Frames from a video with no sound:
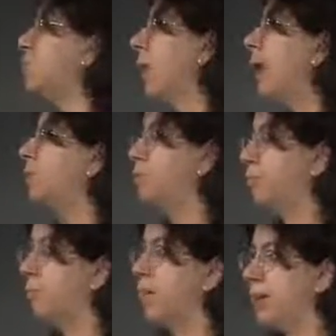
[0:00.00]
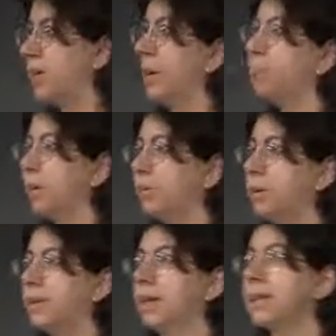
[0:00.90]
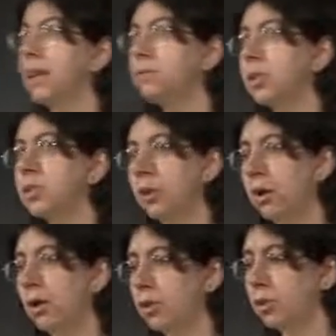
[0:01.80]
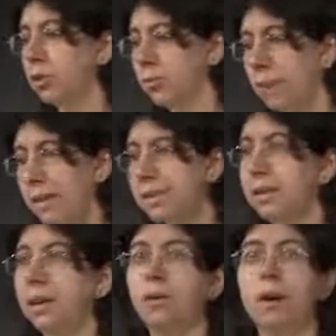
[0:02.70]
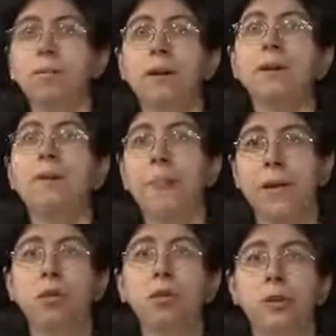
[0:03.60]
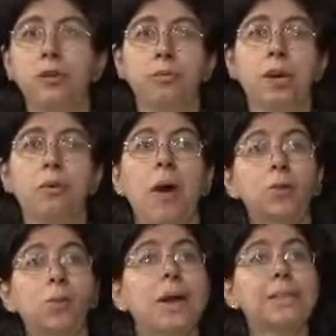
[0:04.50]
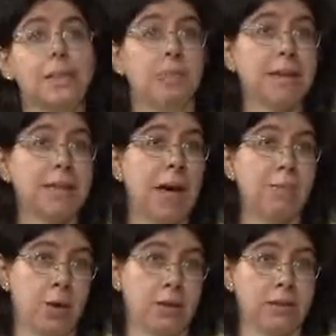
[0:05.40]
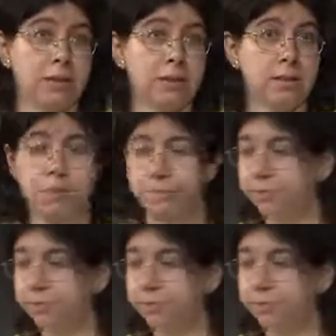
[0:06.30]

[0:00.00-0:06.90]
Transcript: we have a, a, set of probabilistic assumptions, we're going to use Bayes' theorem in order to figure out what's the best hypothesis.